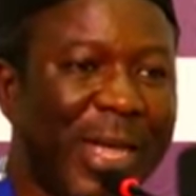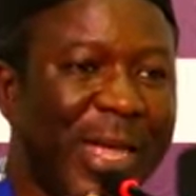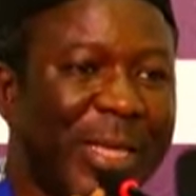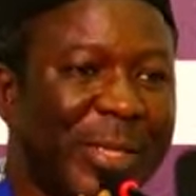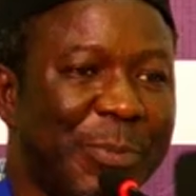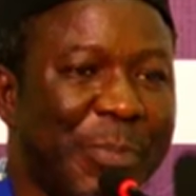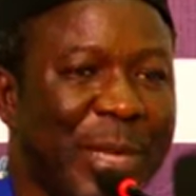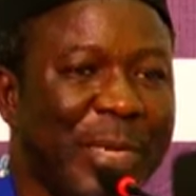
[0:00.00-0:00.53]
a
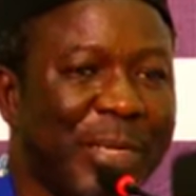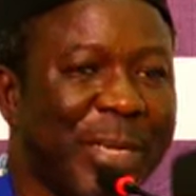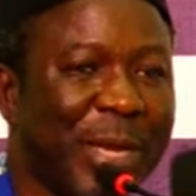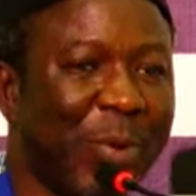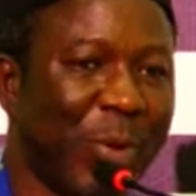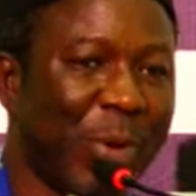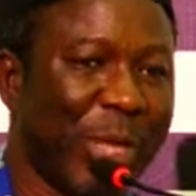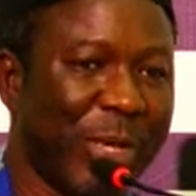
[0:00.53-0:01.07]

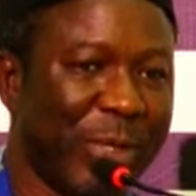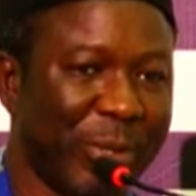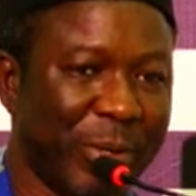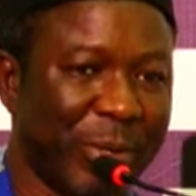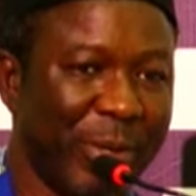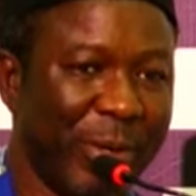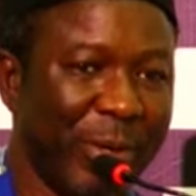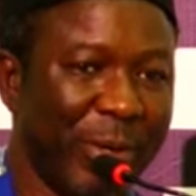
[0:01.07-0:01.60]
special occasion
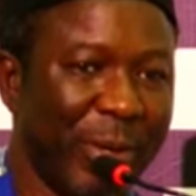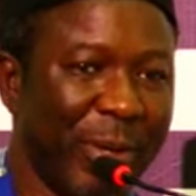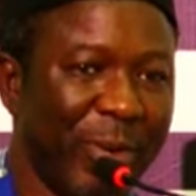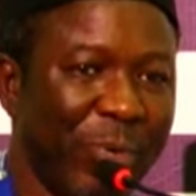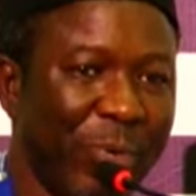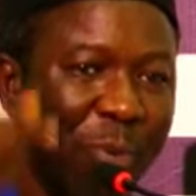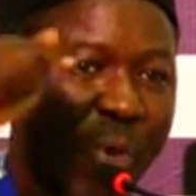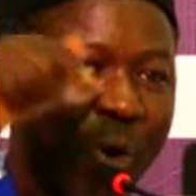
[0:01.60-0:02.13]

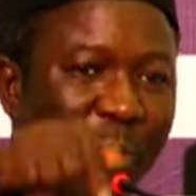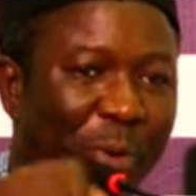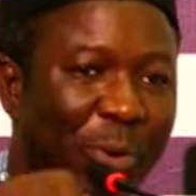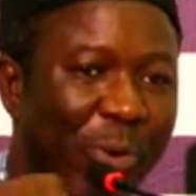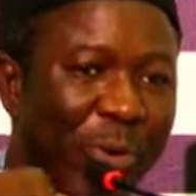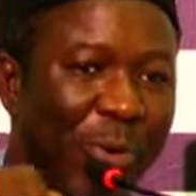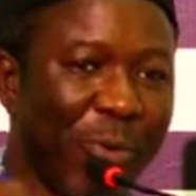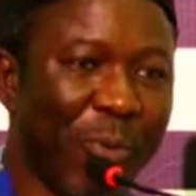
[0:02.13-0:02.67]
to
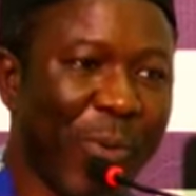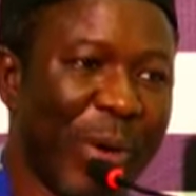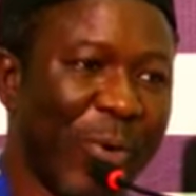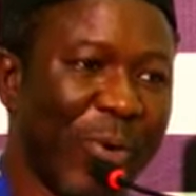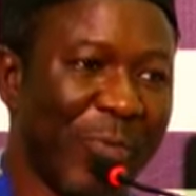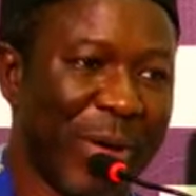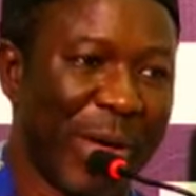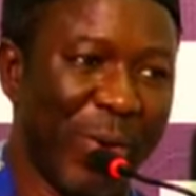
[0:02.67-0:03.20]
honor one
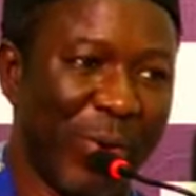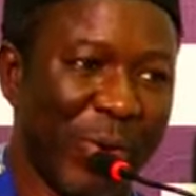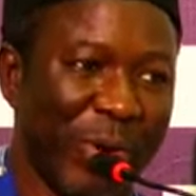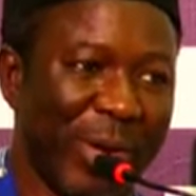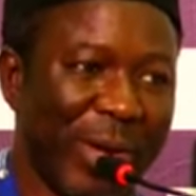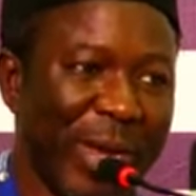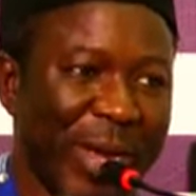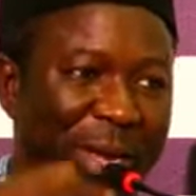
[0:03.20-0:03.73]
of our own
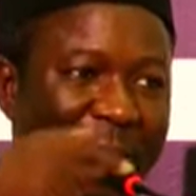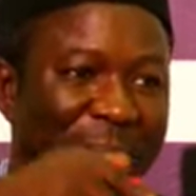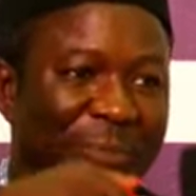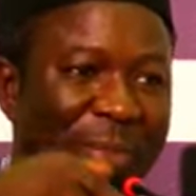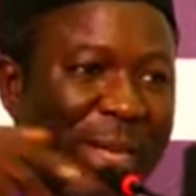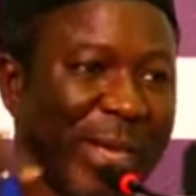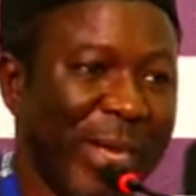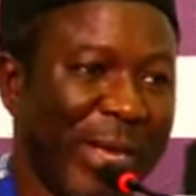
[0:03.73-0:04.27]
that have
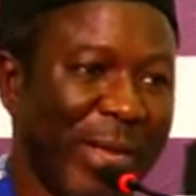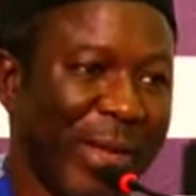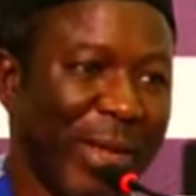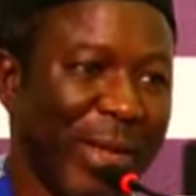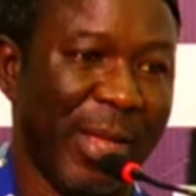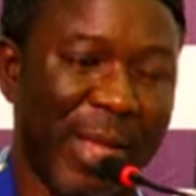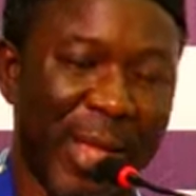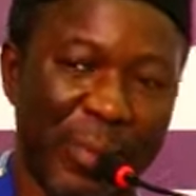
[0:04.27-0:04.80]
taken
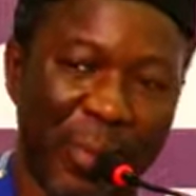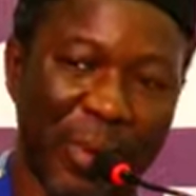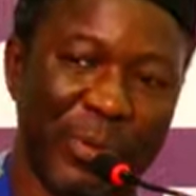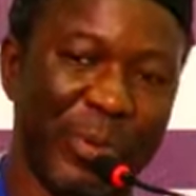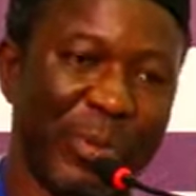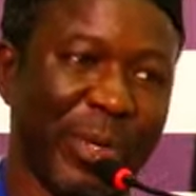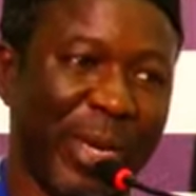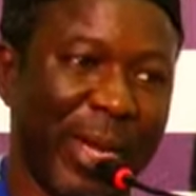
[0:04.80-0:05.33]
a
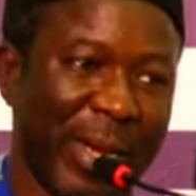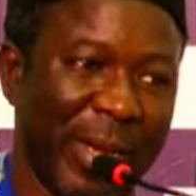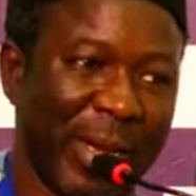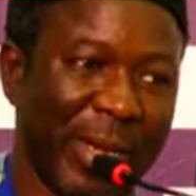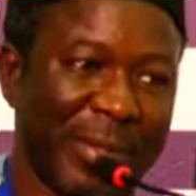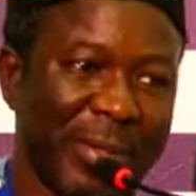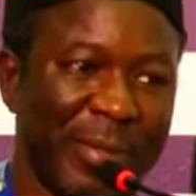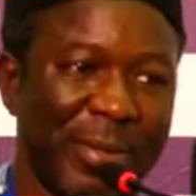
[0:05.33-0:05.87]
position like
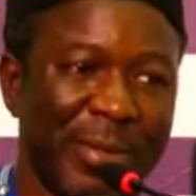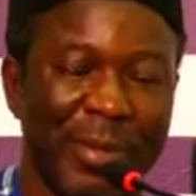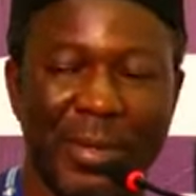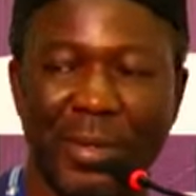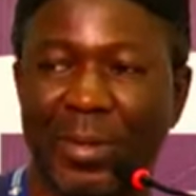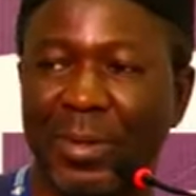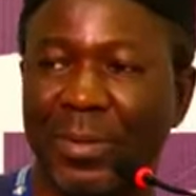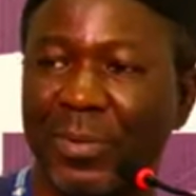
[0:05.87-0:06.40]
that.
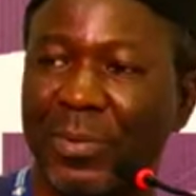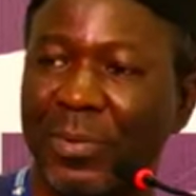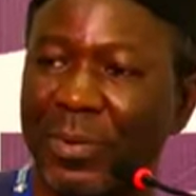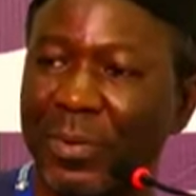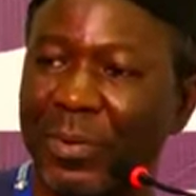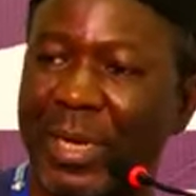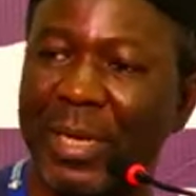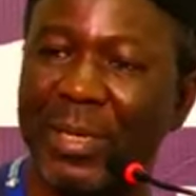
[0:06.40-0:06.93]
So
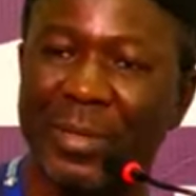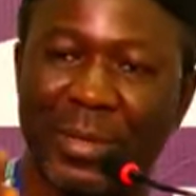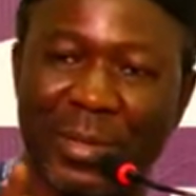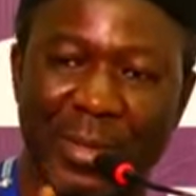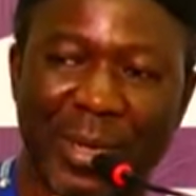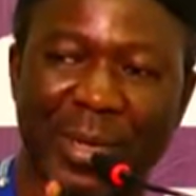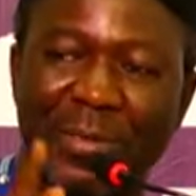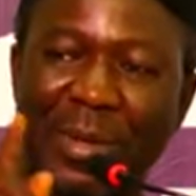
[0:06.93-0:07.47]
those are
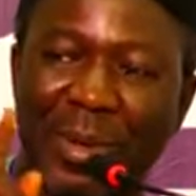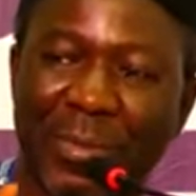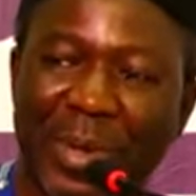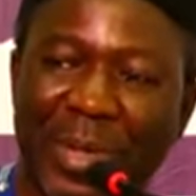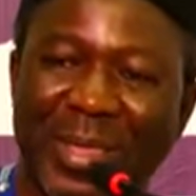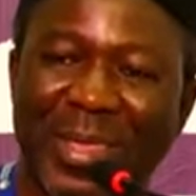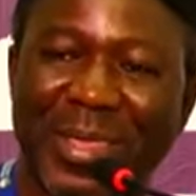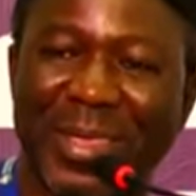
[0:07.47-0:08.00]
some
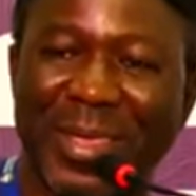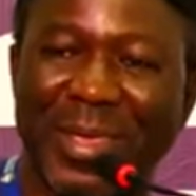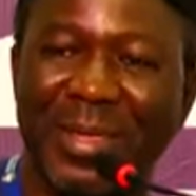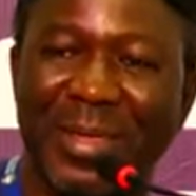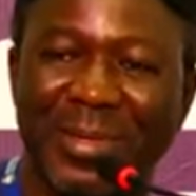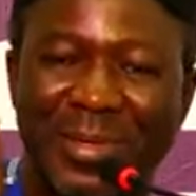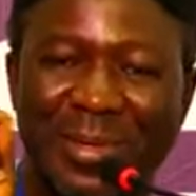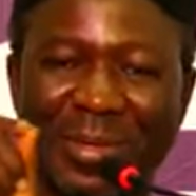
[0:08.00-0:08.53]
key
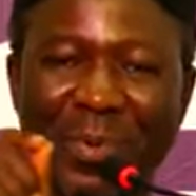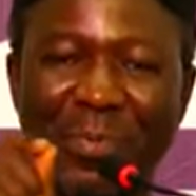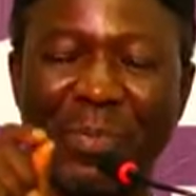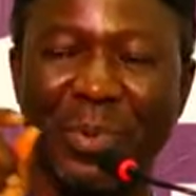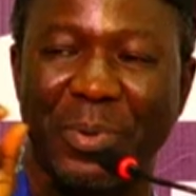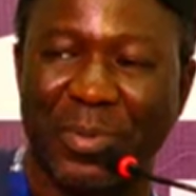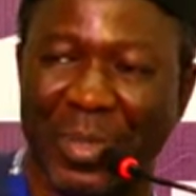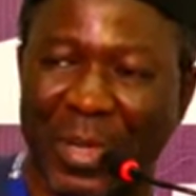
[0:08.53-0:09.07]

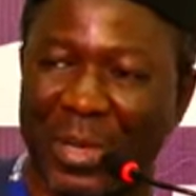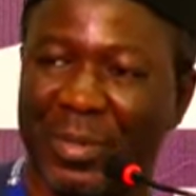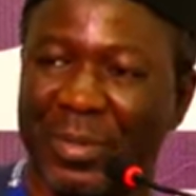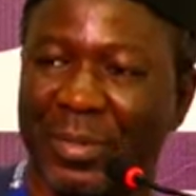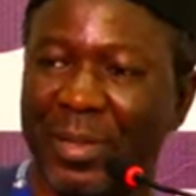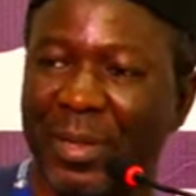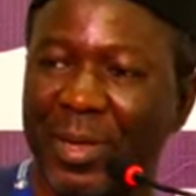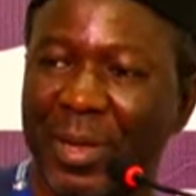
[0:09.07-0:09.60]
simple
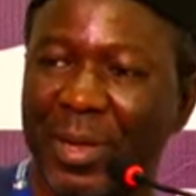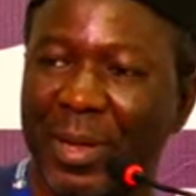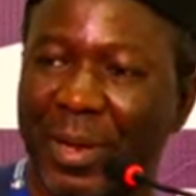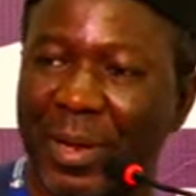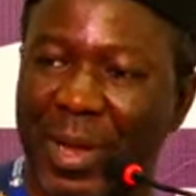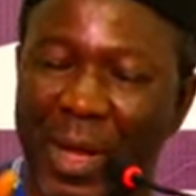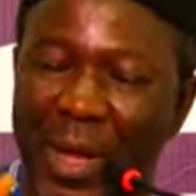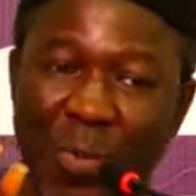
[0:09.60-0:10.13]
things
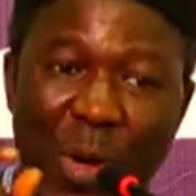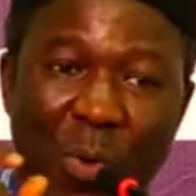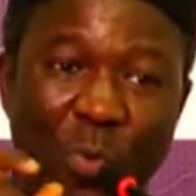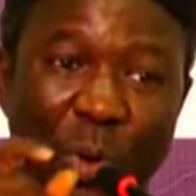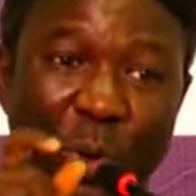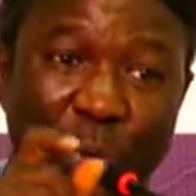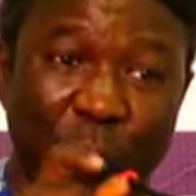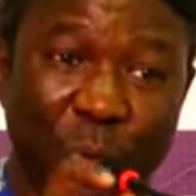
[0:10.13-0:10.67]
that when
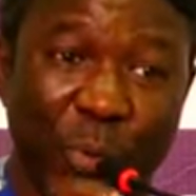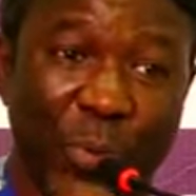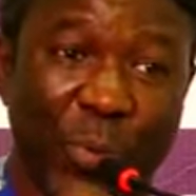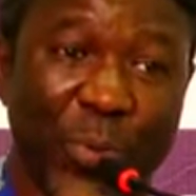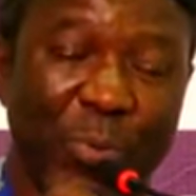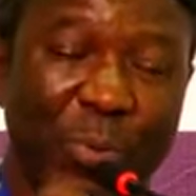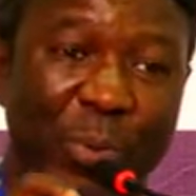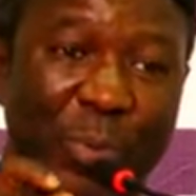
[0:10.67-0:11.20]
we do,
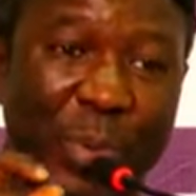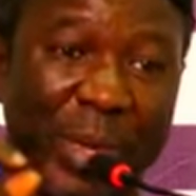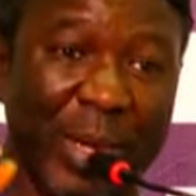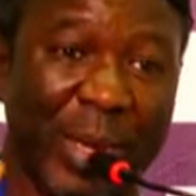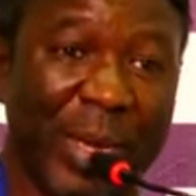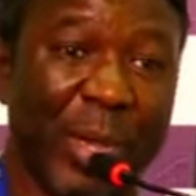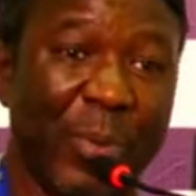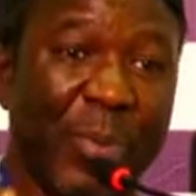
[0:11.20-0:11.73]
they
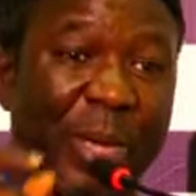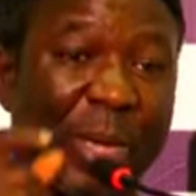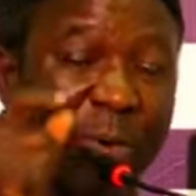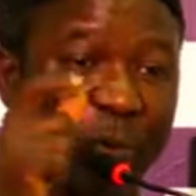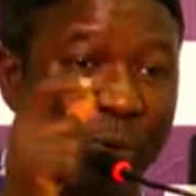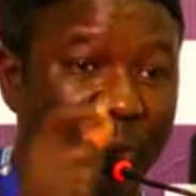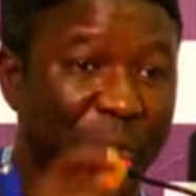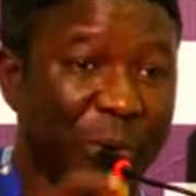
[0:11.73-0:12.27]
begin
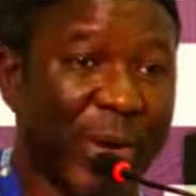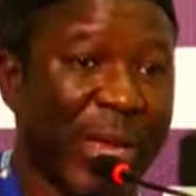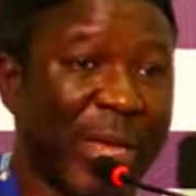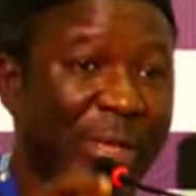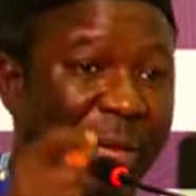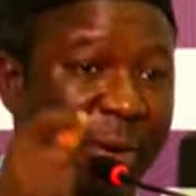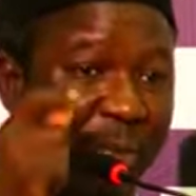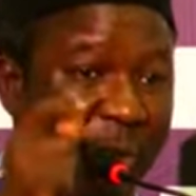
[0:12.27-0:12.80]
to
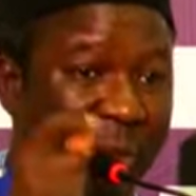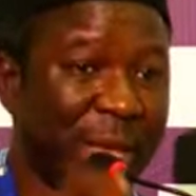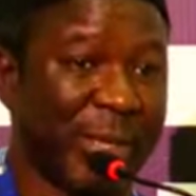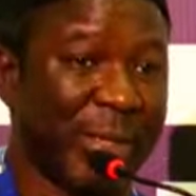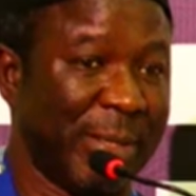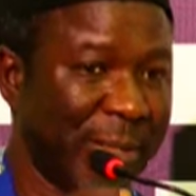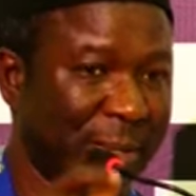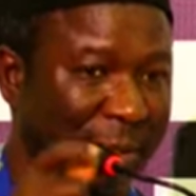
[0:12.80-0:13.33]
recognize that we
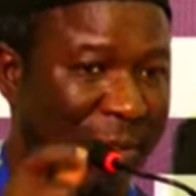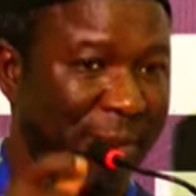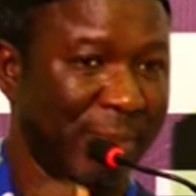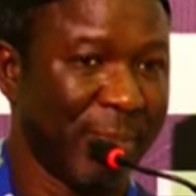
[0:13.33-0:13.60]
exist.